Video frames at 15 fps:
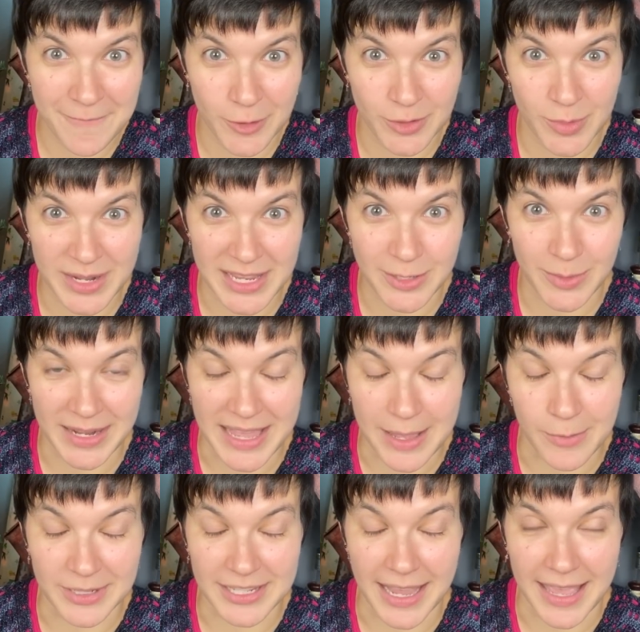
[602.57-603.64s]
for 2020,
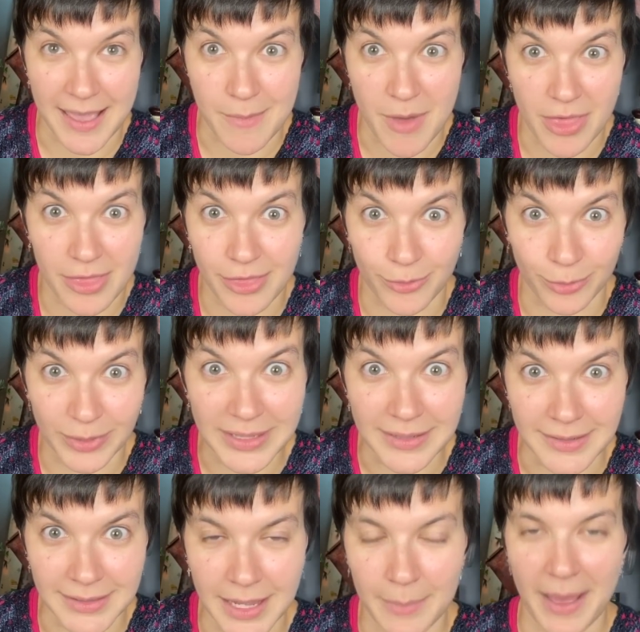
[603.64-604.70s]
which I am
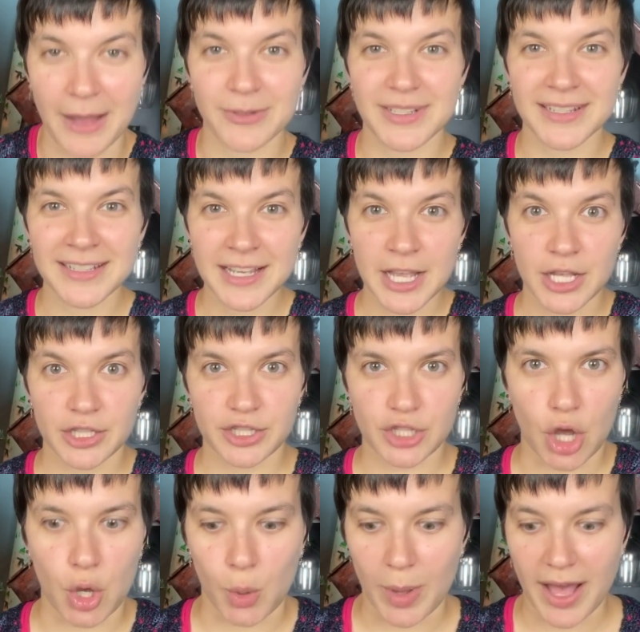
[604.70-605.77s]
thrilled about.
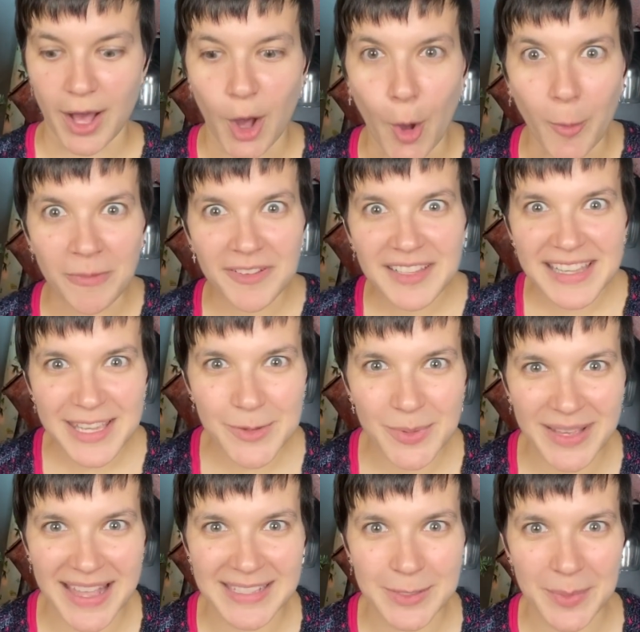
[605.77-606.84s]
So hopefully you
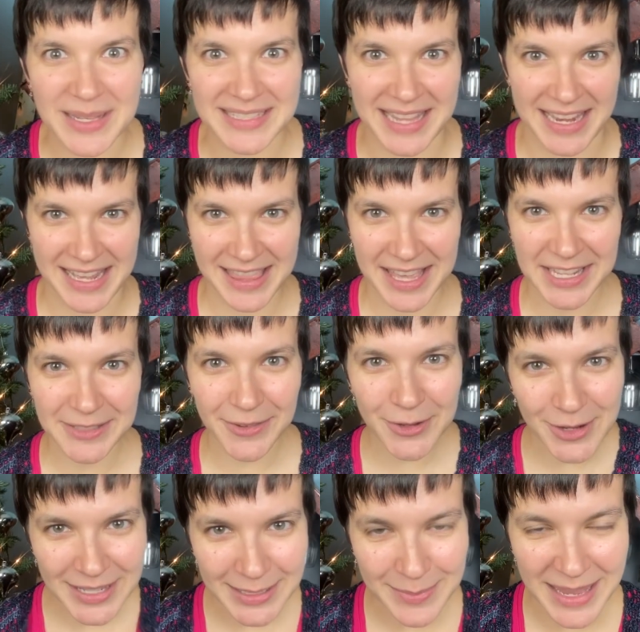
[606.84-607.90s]
will get some exciting things for
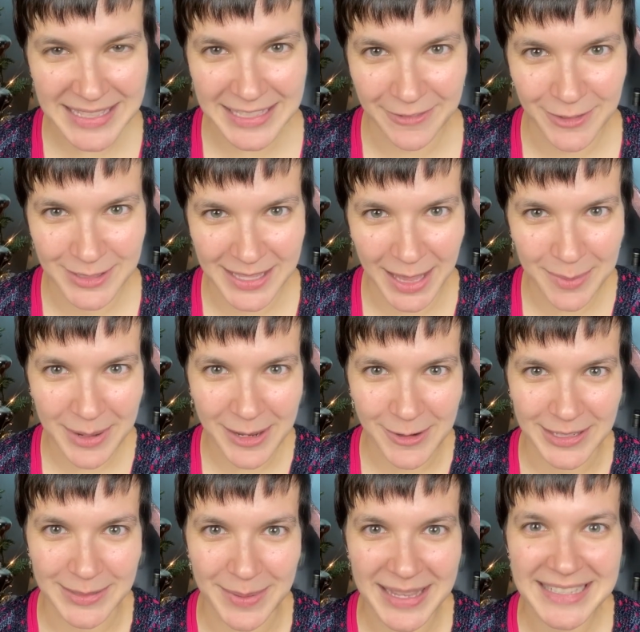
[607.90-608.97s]
Christmas if you celebrate
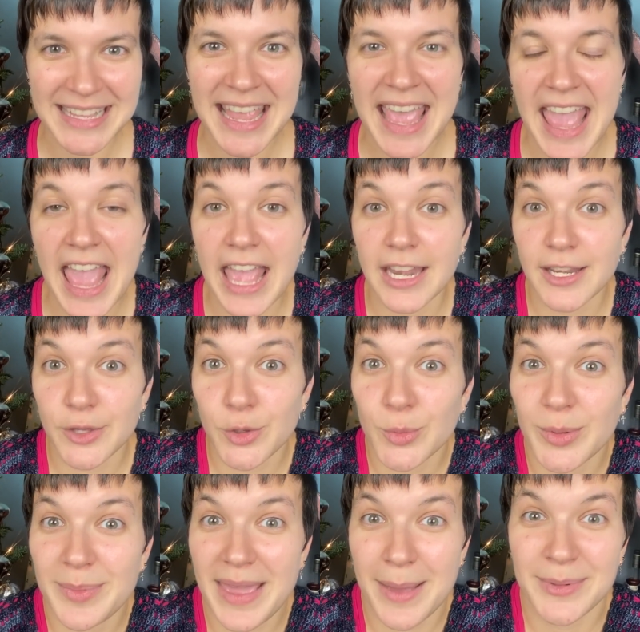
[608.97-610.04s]
Christmas and you
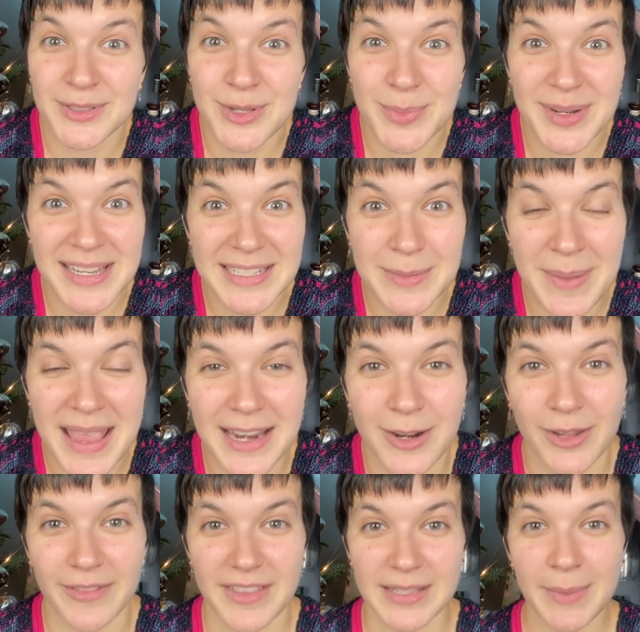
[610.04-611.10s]
will be able to participate in
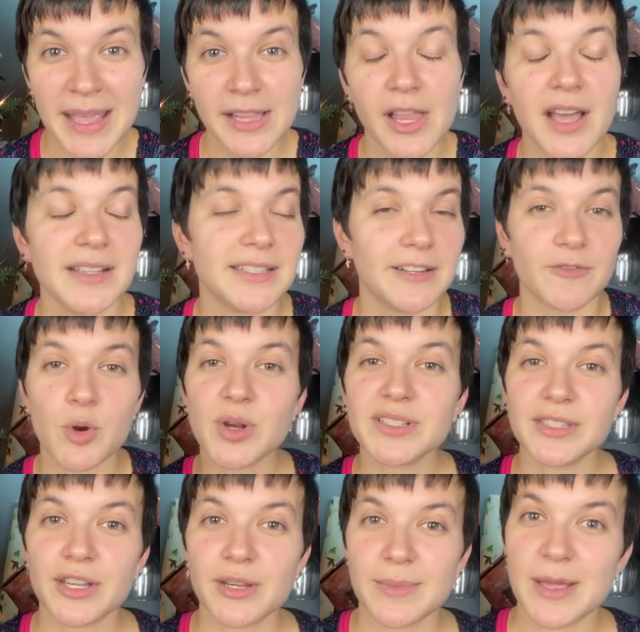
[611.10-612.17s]
all of these make-alongs. And of
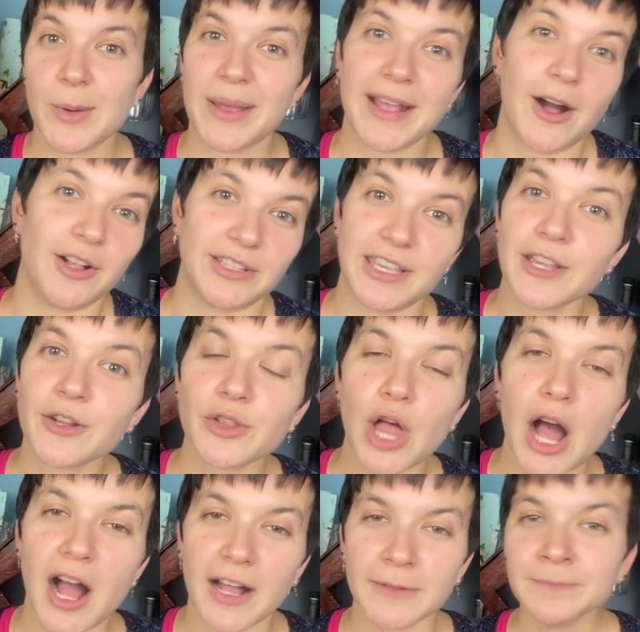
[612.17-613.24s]
course, they're gonna be going all year
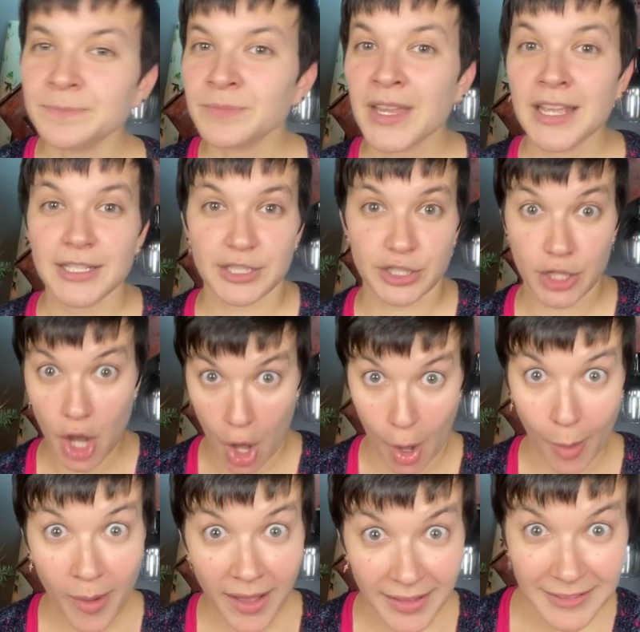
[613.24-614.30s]
long.
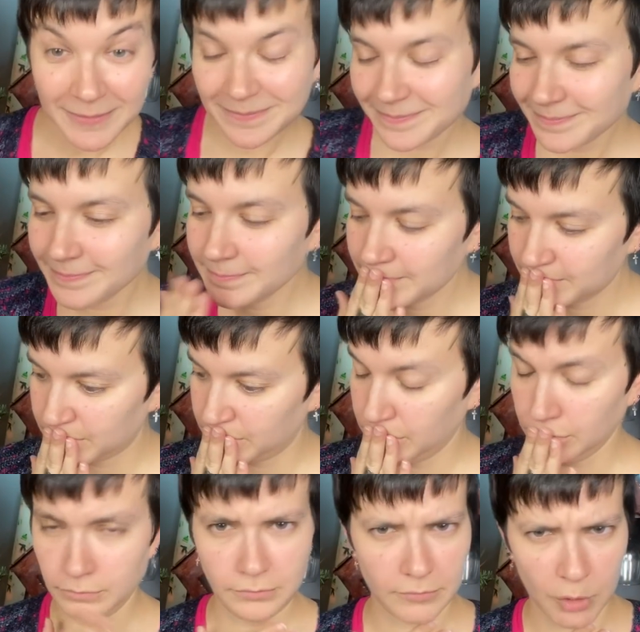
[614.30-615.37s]
So
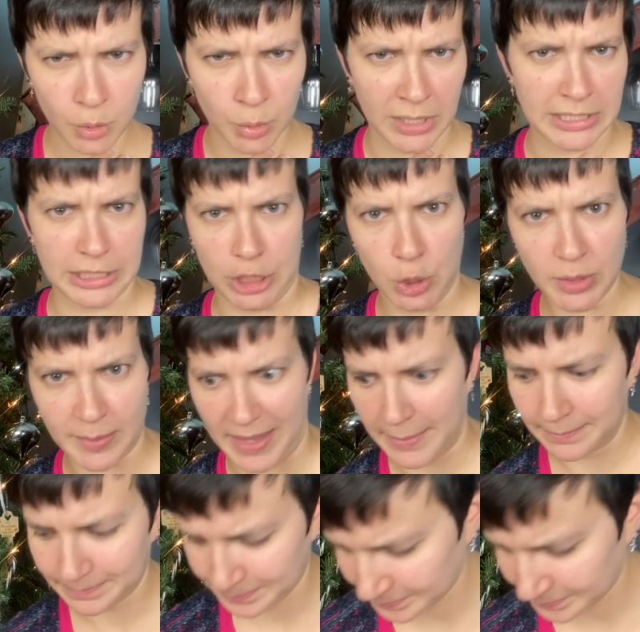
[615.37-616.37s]
Ooh, excuse me.